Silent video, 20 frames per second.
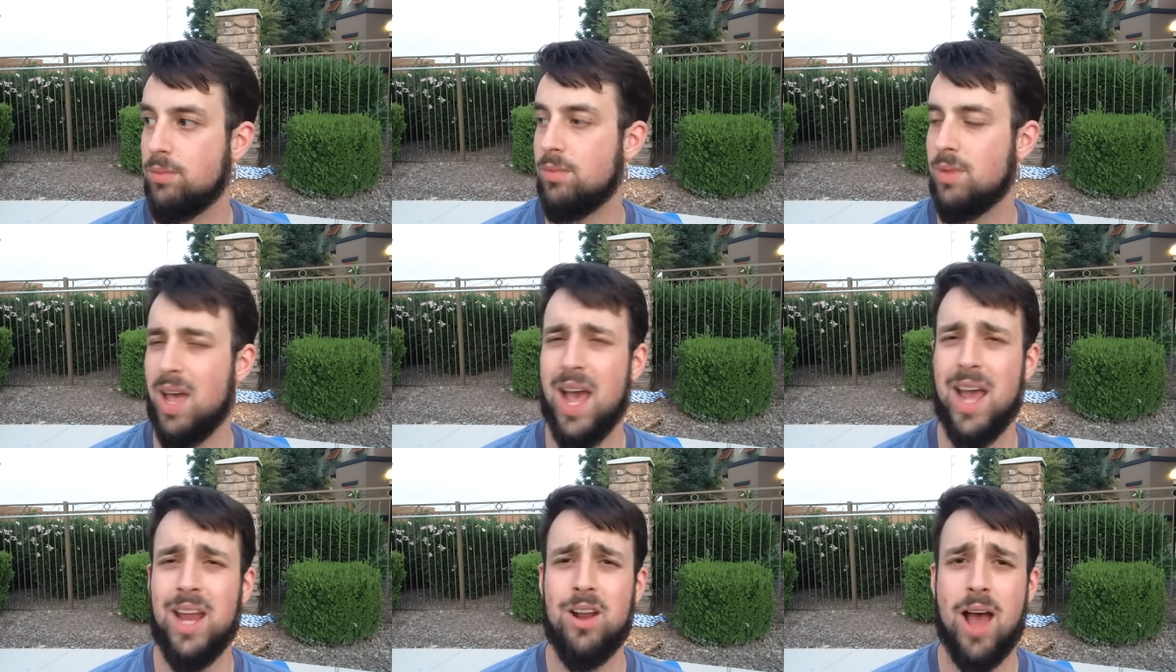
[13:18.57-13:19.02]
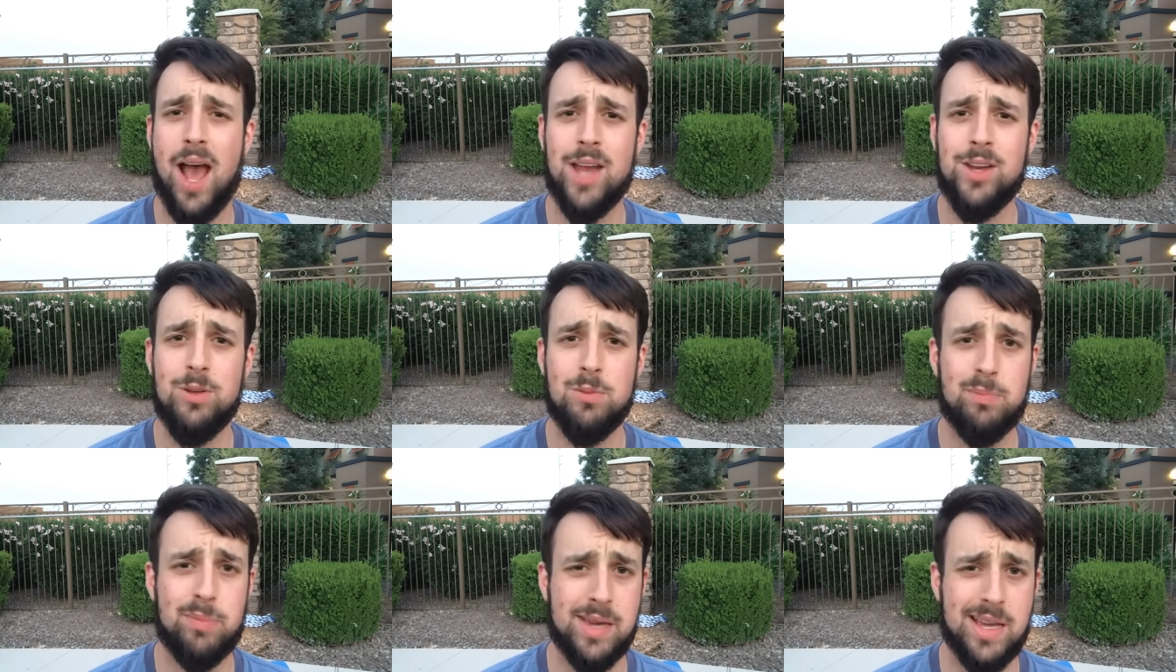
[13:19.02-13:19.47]
I, I
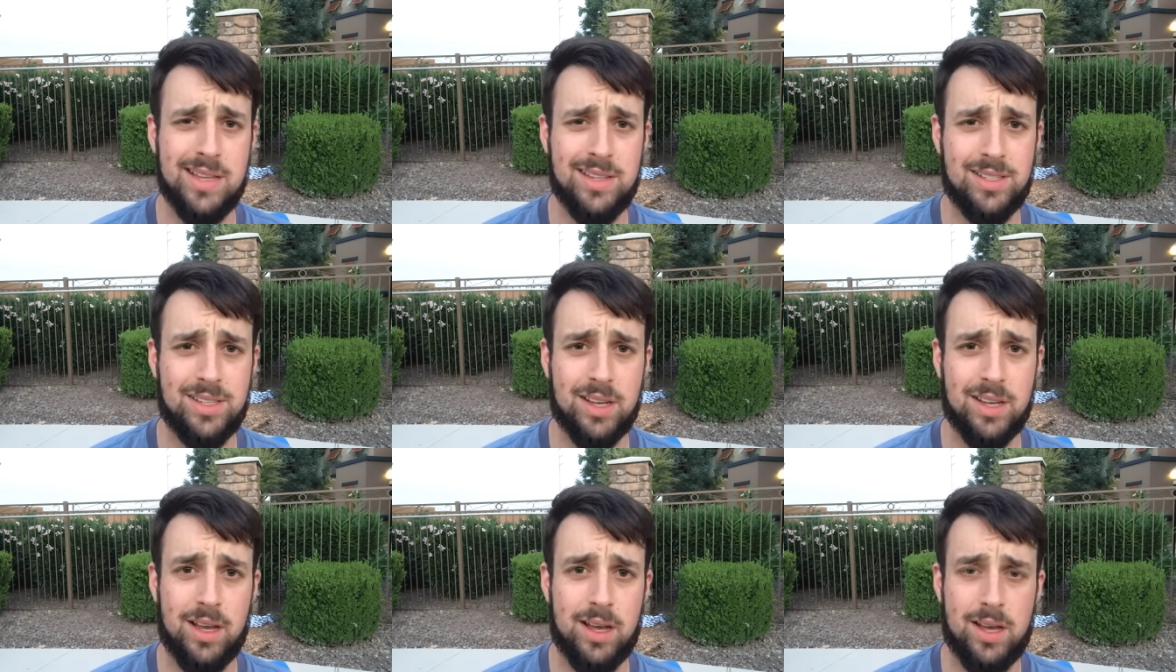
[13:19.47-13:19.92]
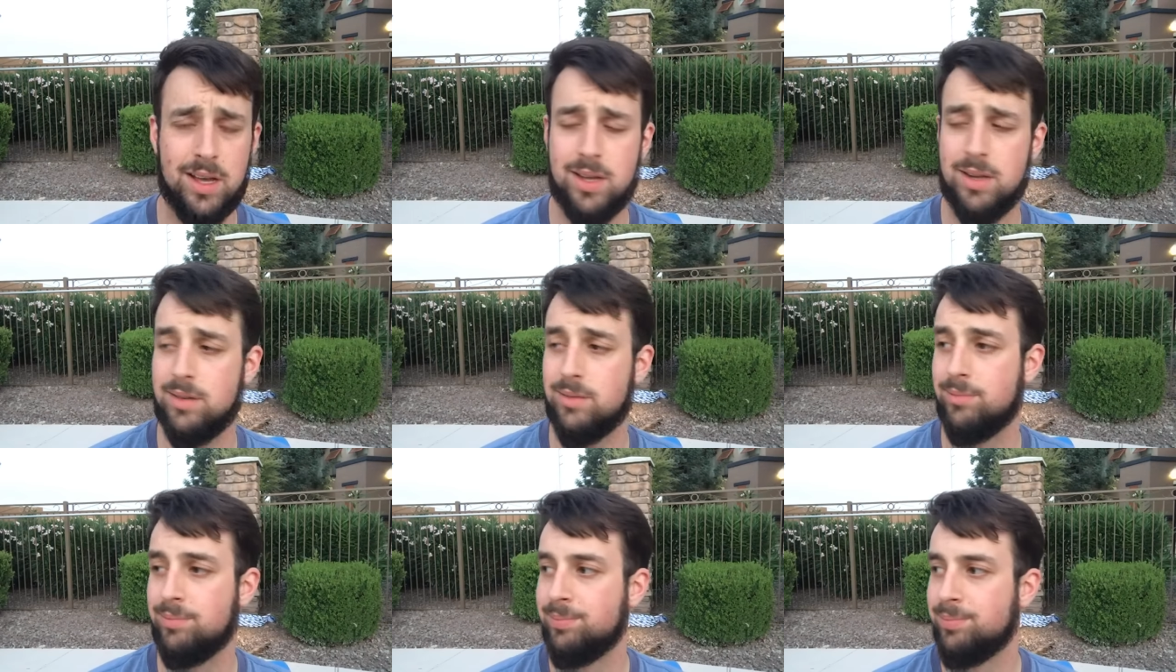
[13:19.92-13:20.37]
do
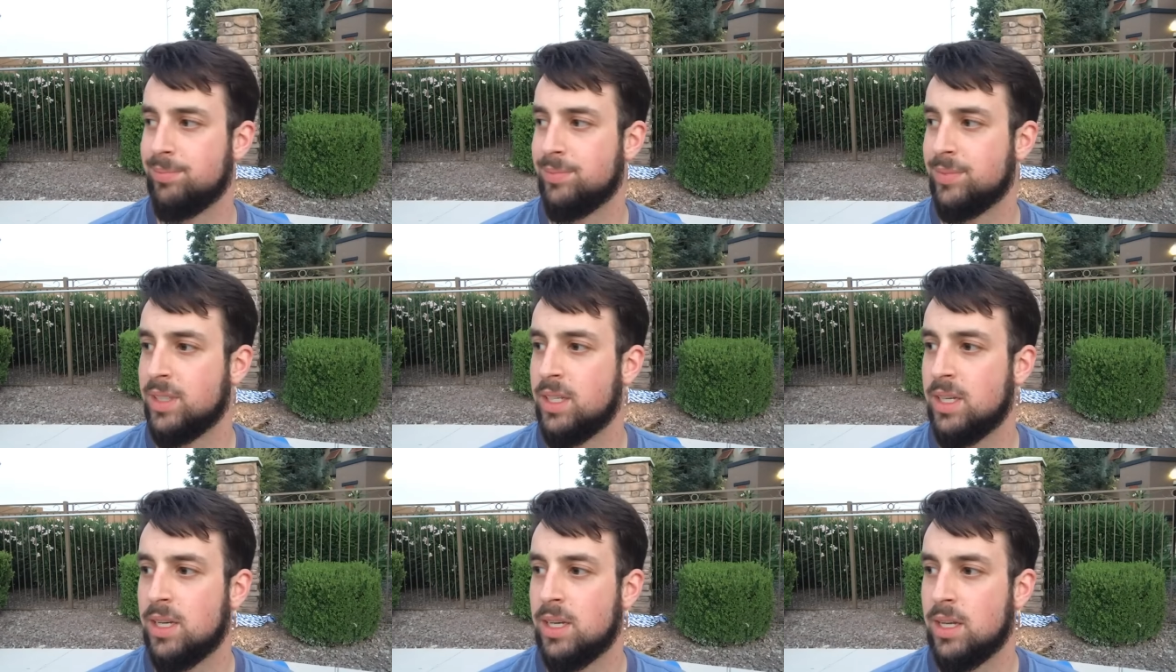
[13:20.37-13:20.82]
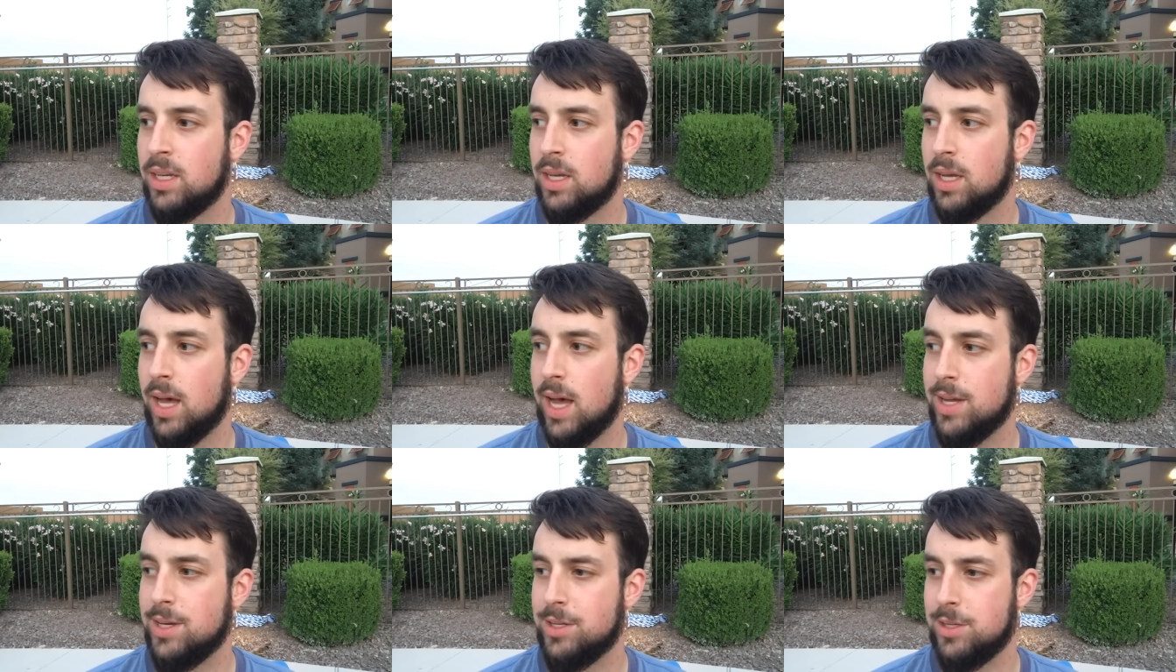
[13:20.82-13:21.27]
pizza and
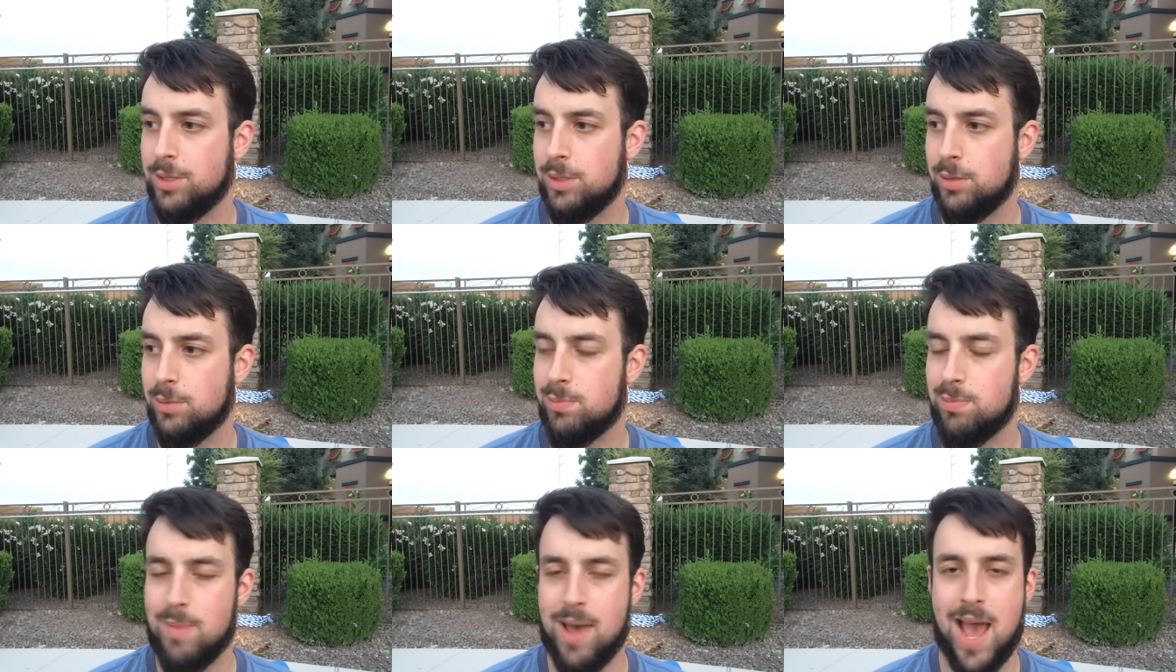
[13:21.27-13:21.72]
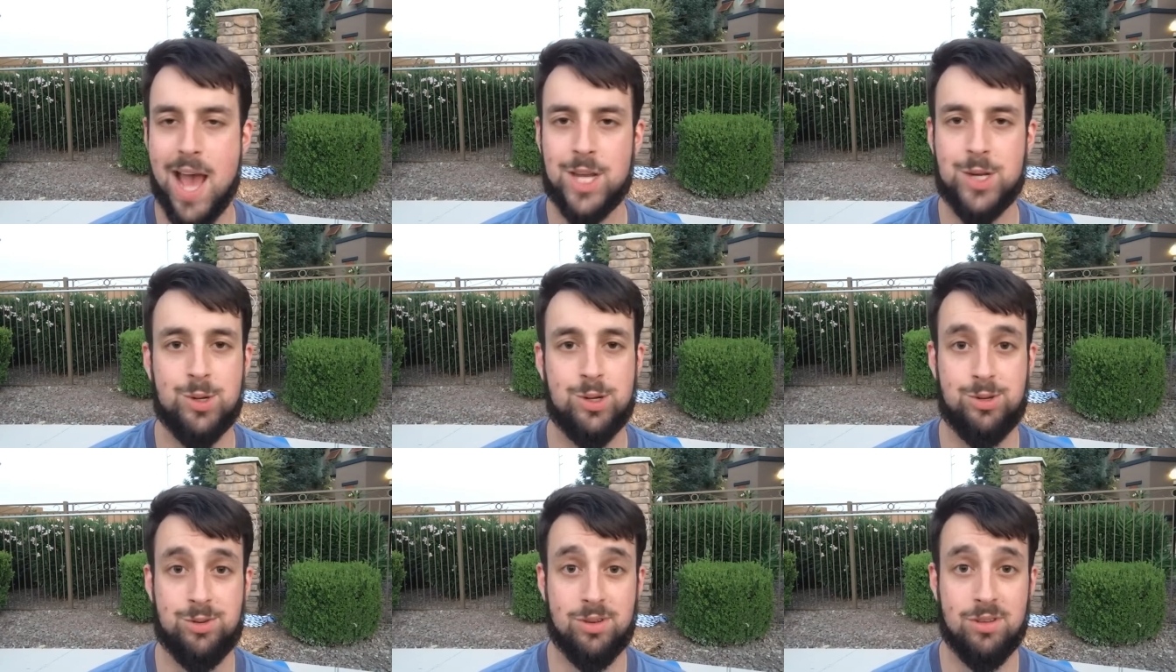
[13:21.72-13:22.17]
I do
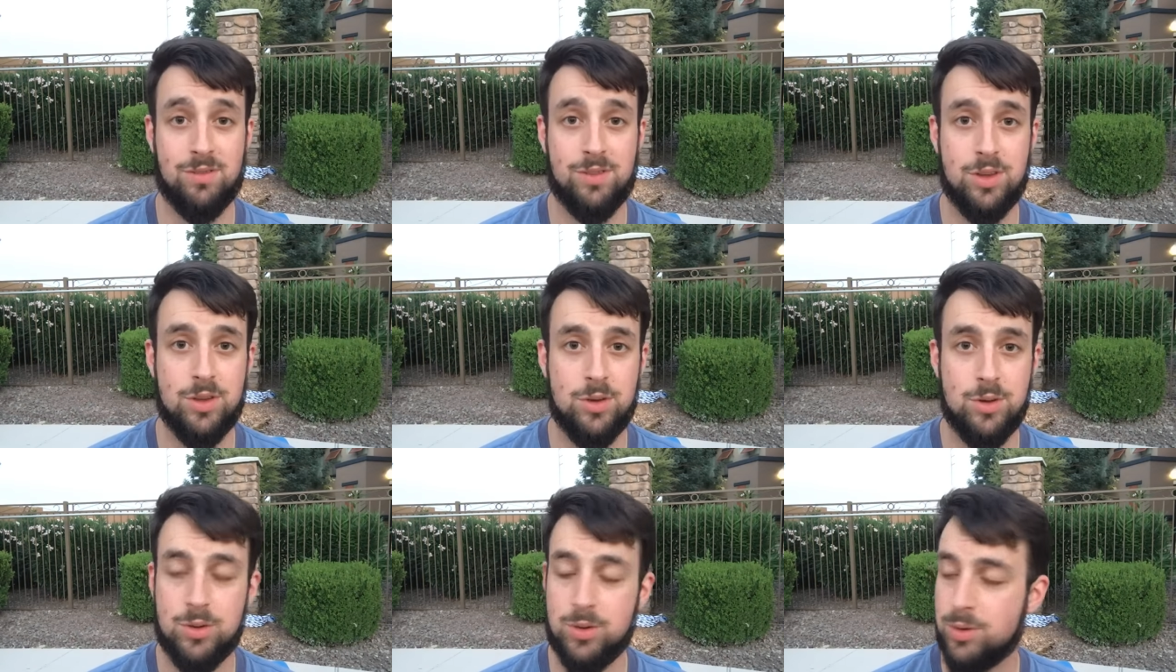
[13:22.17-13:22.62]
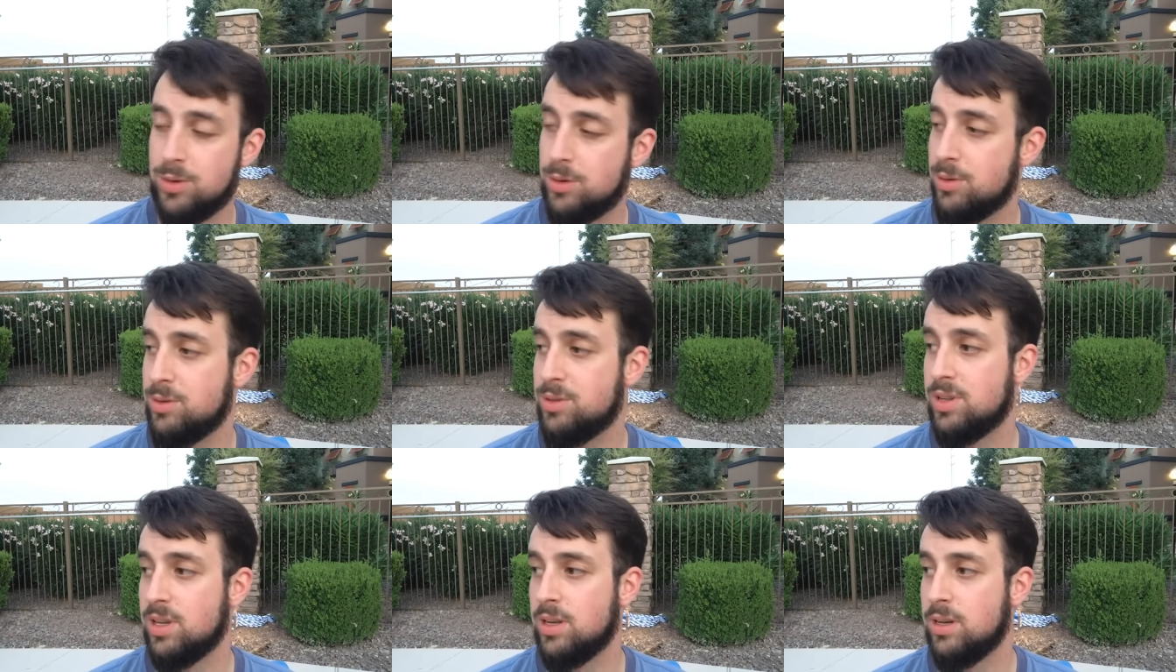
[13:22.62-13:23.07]
mattress
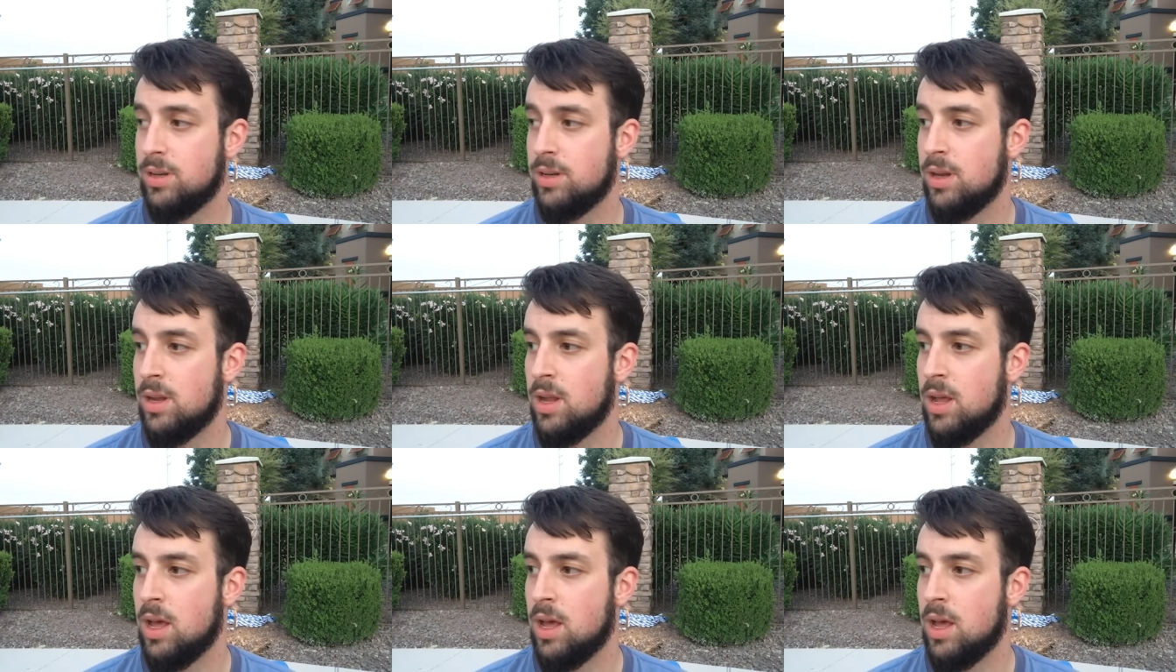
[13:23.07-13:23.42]
reviews and